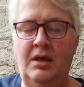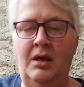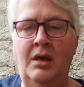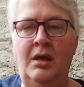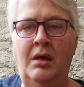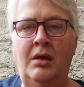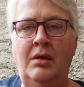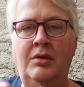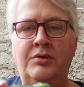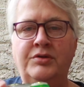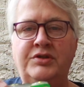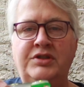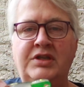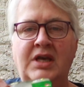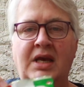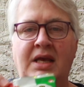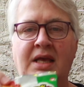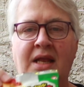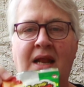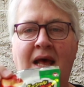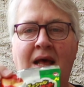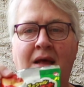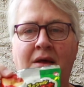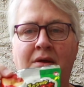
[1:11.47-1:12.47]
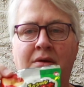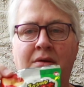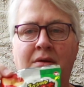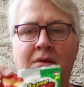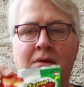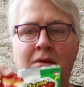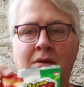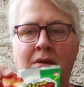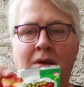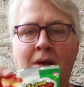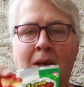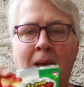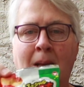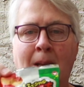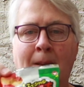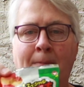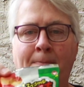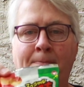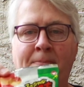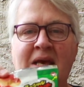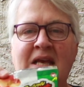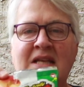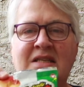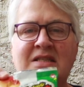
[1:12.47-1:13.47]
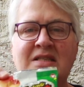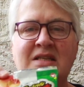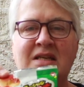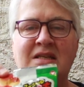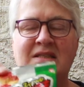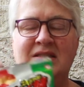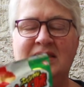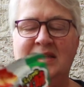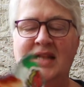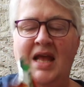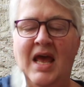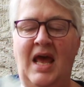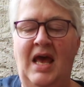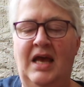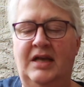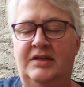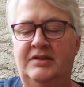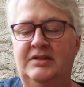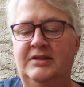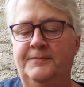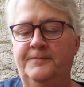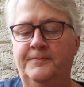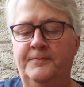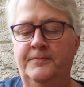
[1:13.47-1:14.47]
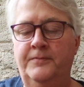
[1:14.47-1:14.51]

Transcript: oh, check it out. Pizza snacks.